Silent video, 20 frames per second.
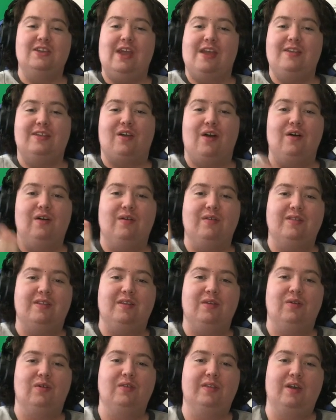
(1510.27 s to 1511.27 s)
he's got all,
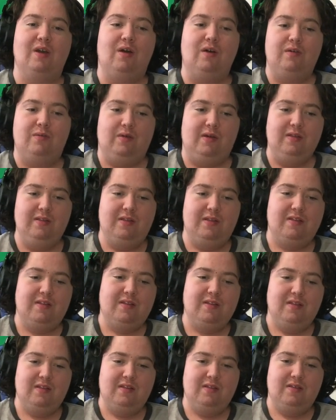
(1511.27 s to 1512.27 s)
all the old ones. I give it
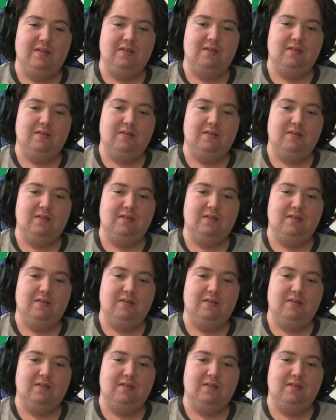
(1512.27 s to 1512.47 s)
a month.